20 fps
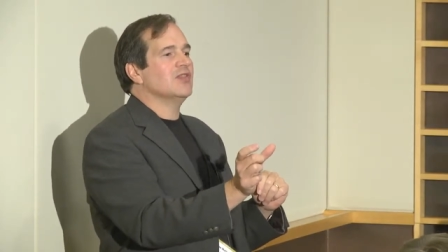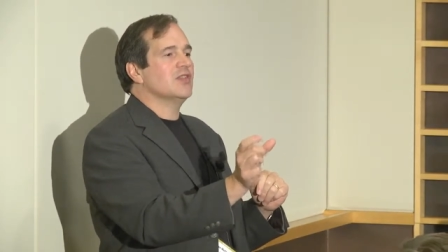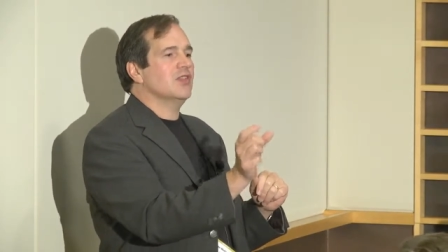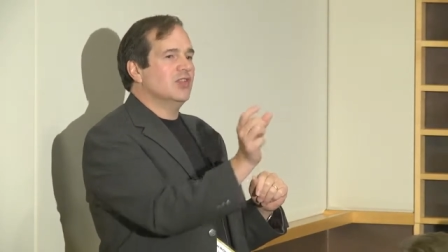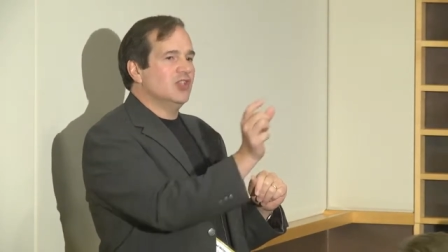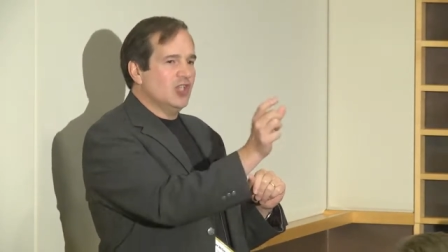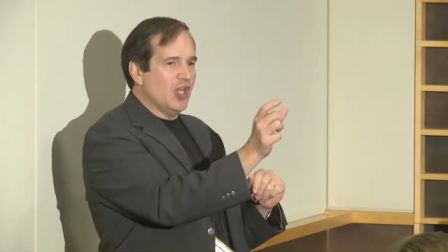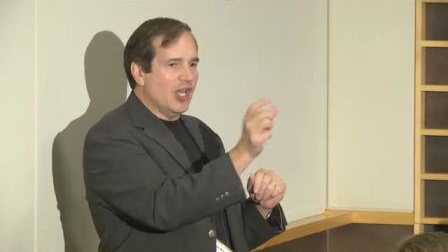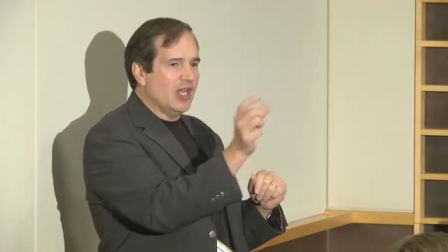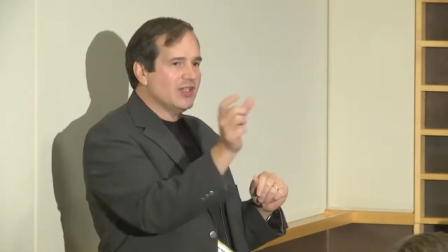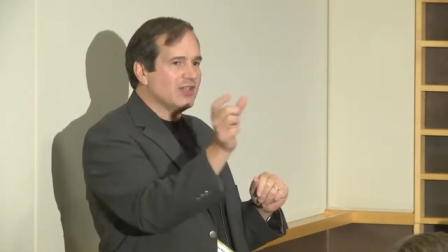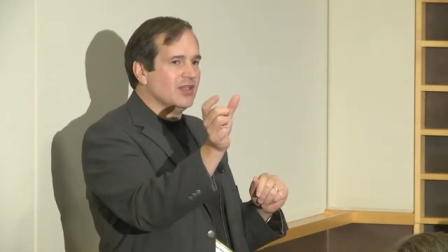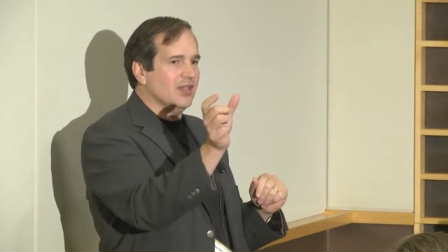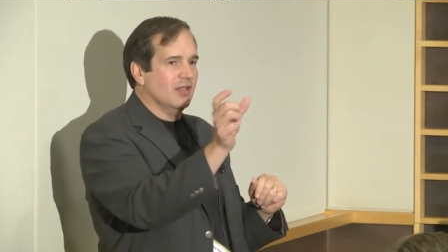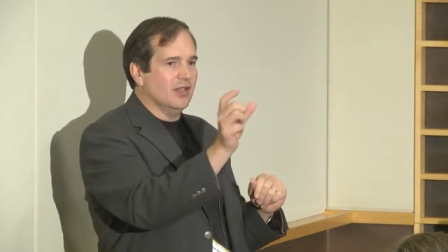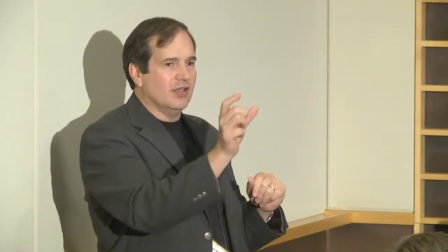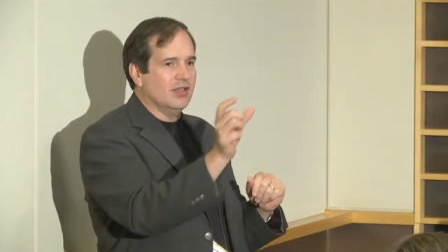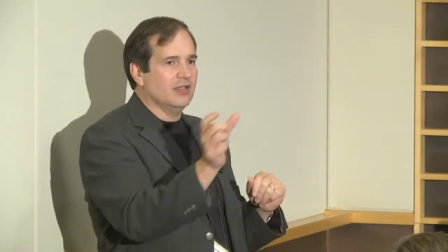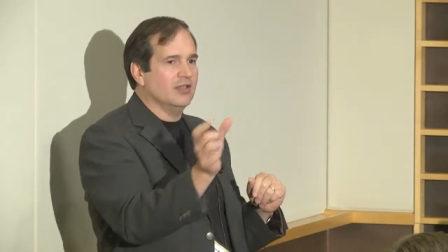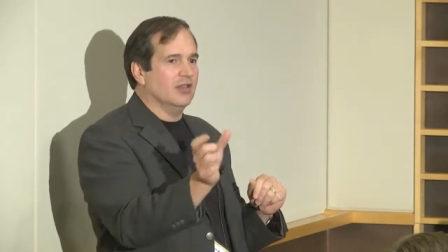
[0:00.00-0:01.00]
the
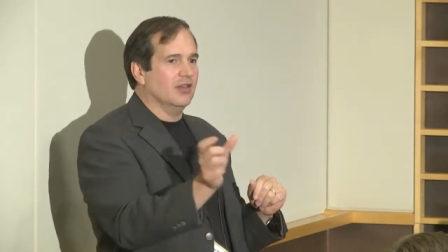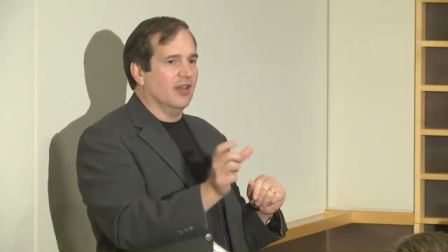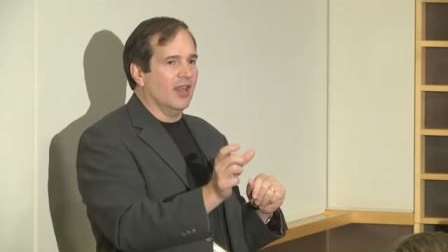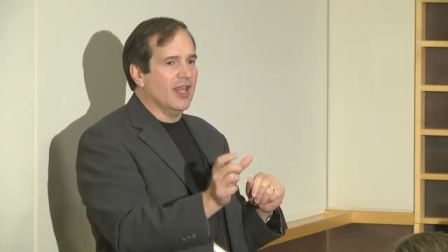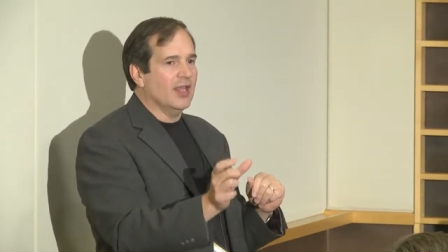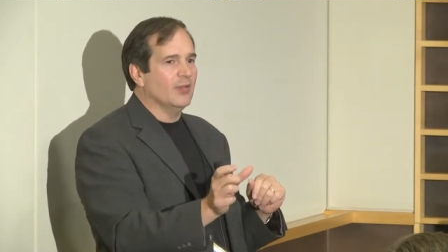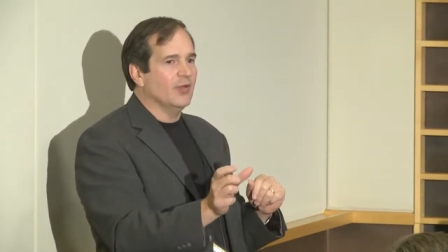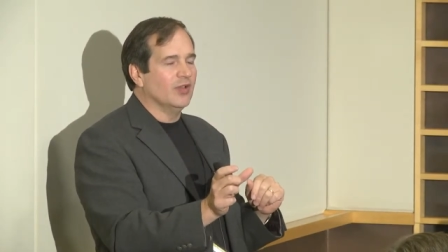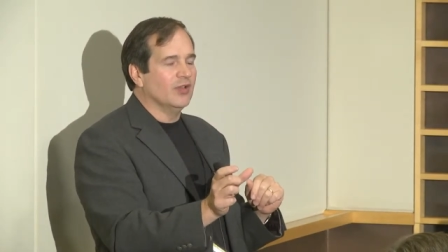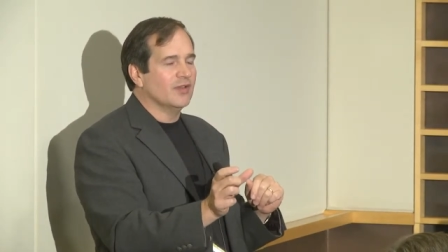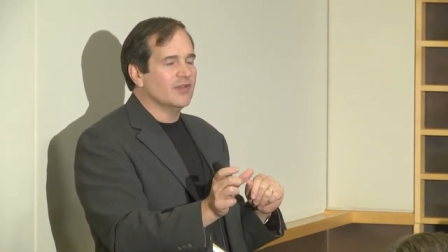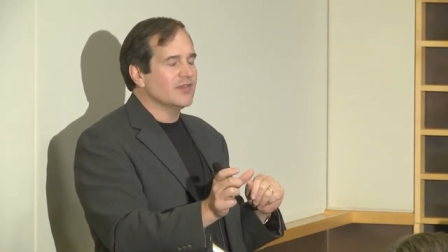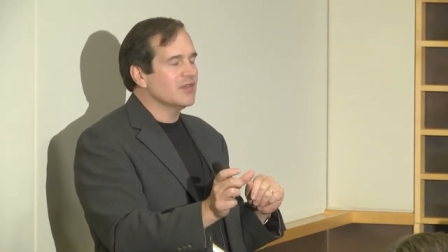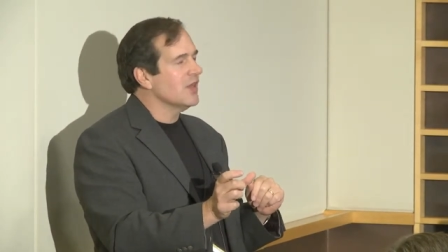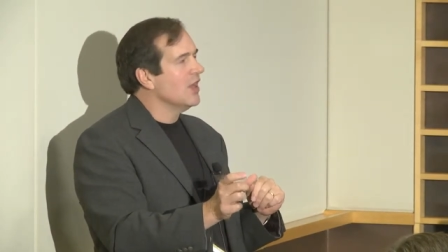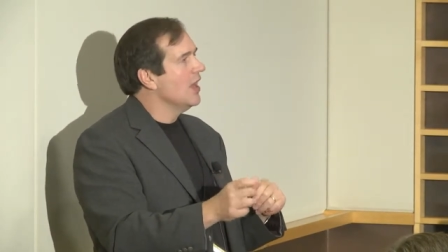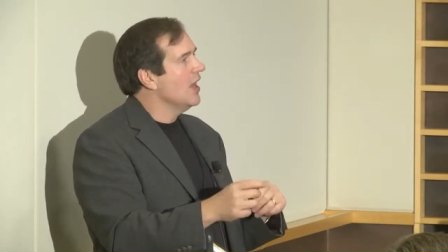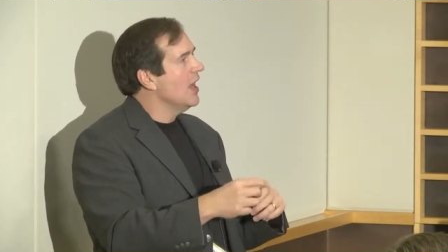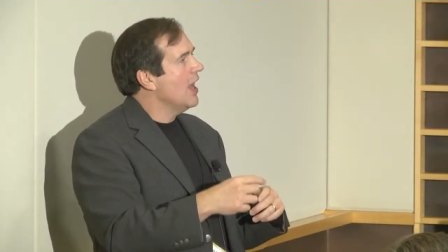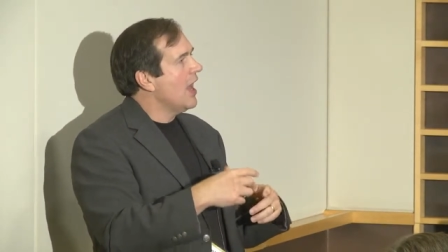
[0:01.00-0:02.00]
JSON labels,
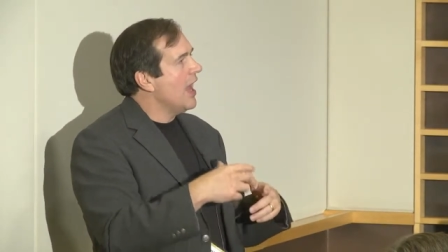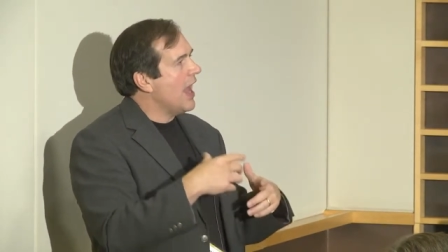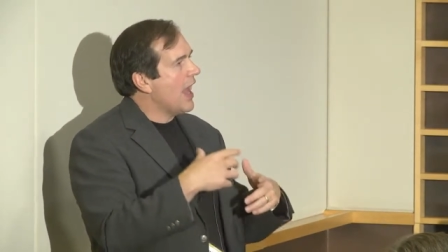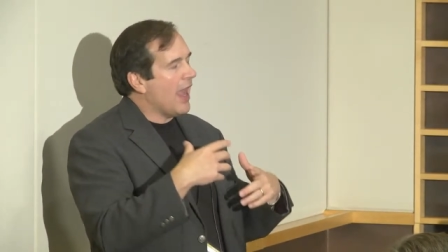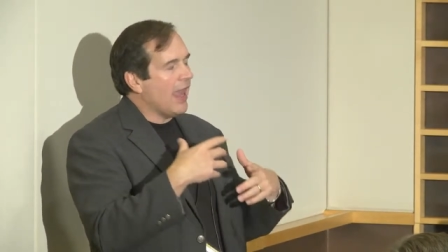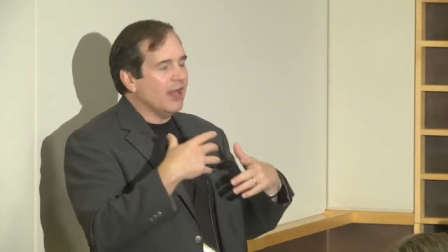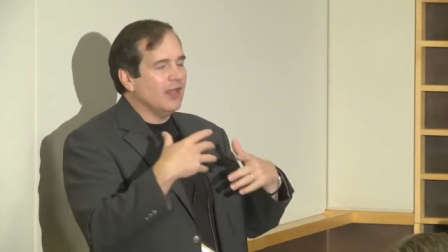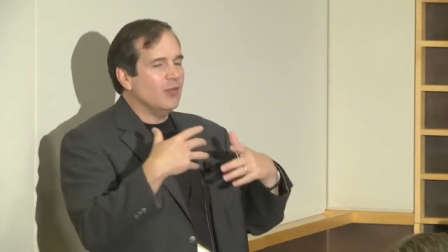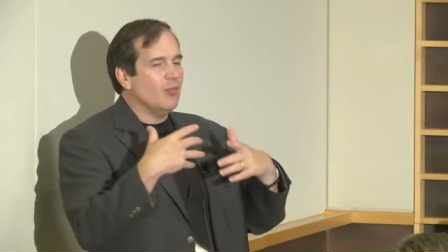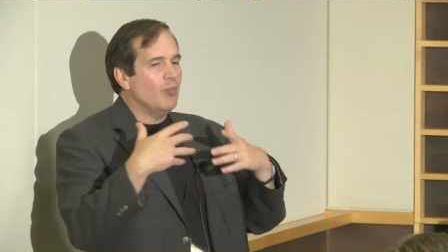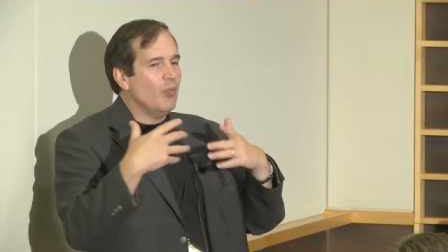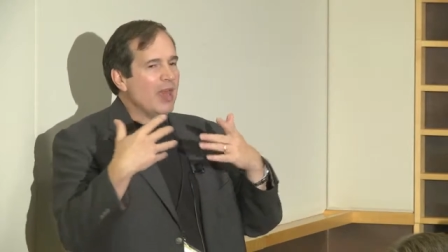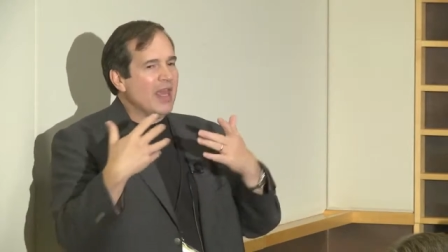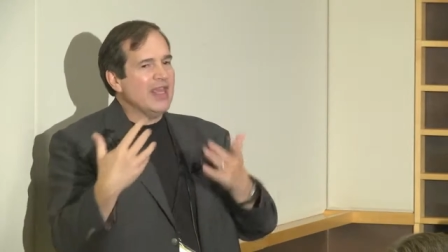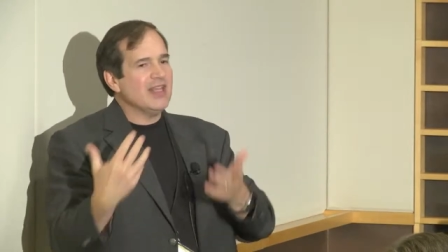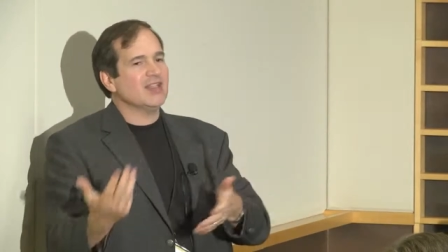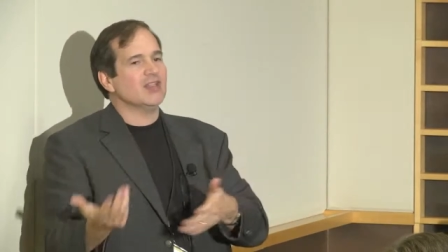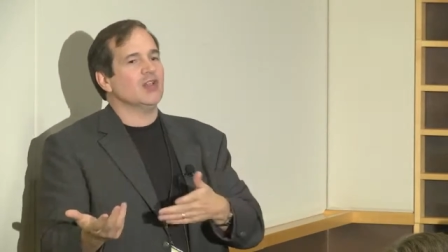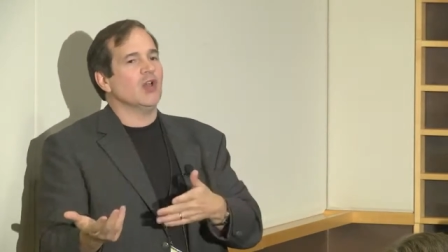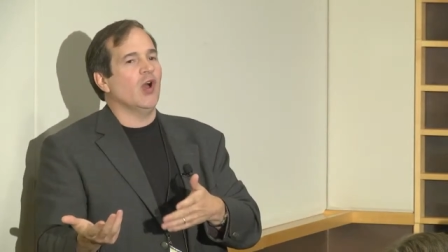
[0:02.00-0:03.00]
and
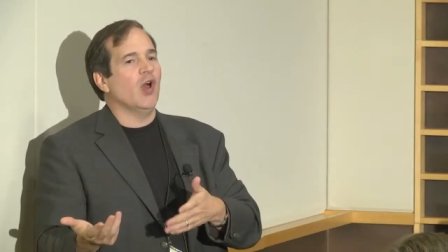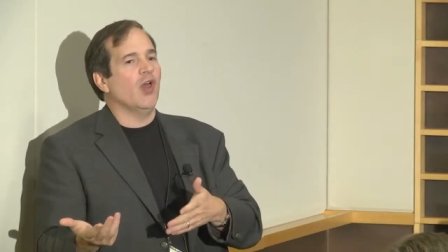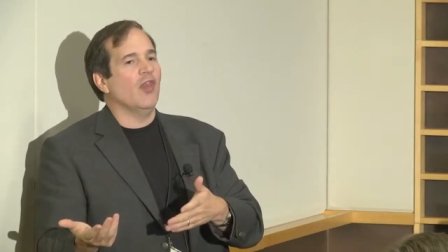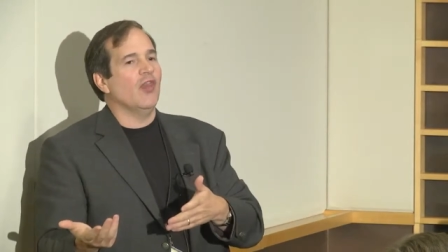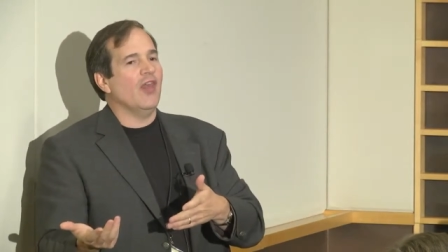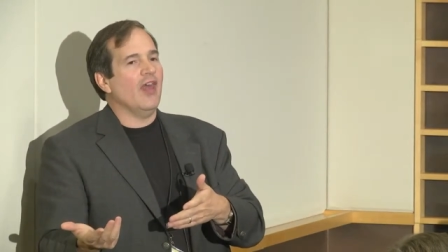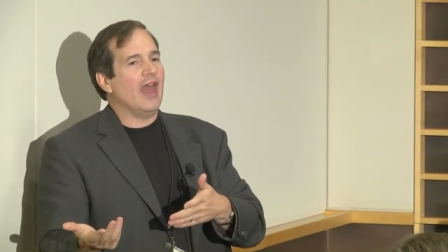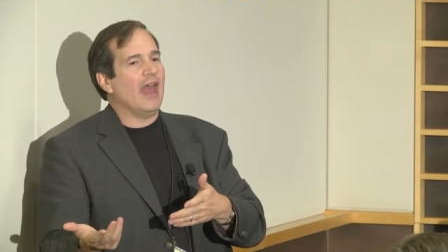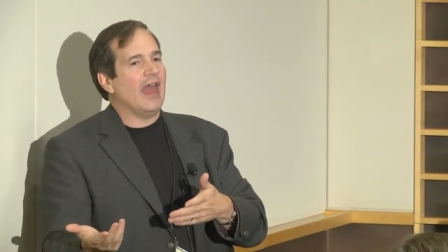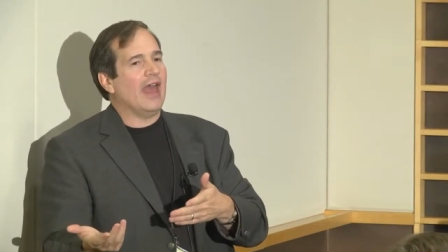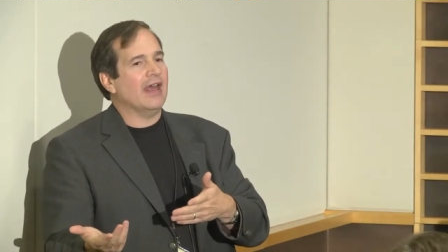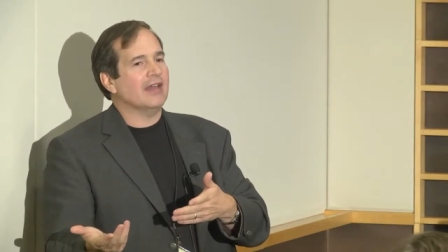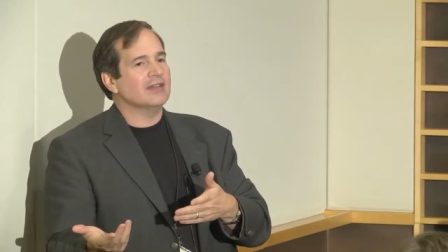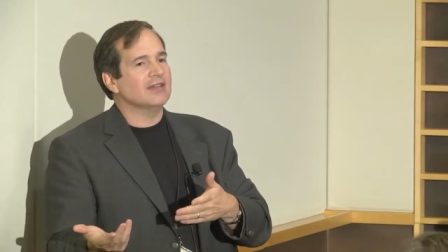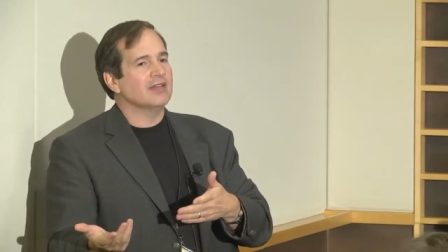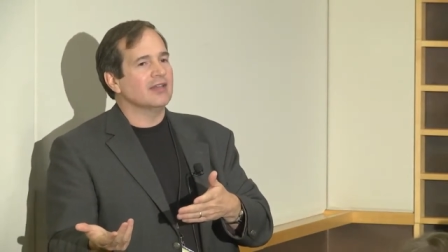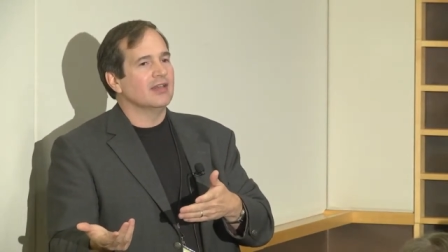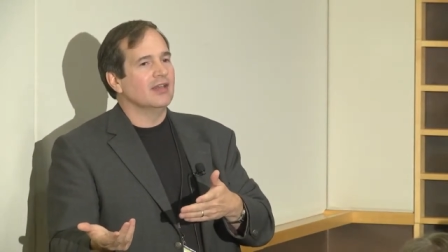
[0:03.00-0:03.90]
based on that,